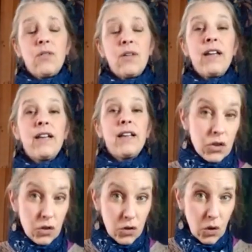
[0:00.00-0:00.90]
right? As
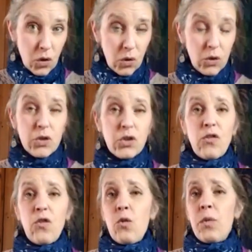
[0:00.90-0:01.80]
you can hold
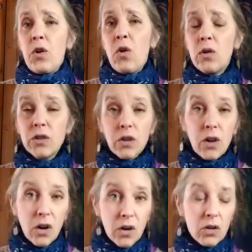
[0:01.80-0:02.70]
yourself open, hold your
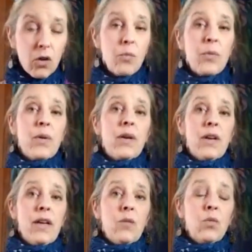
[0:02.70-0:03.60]
heart
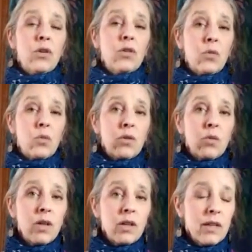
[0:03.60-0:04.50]
open. And we're, we're
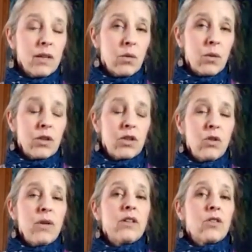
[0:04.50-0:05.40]
really, what we're
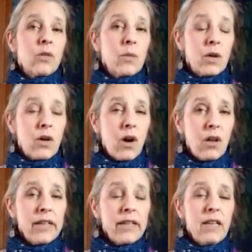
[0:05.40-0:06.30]
doing is you're, we're
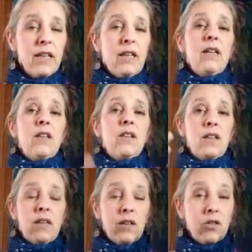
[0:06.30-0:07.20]
calling in
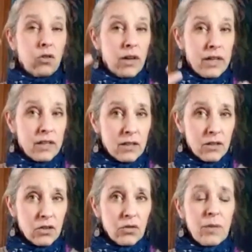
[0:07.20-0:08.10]
the
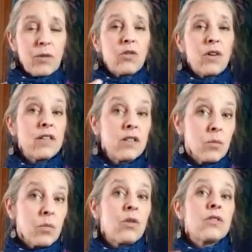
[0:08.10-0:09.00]
Christ stream, the Christ
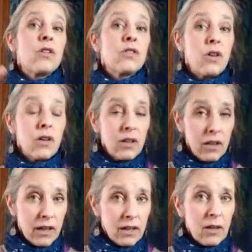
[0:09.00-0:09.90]
impulse. I'll talk a
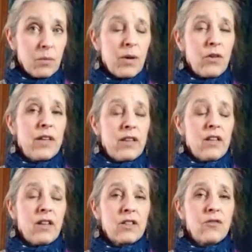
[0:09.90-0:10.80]
lot about that in
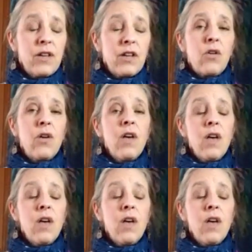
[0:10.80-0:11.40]
the next video.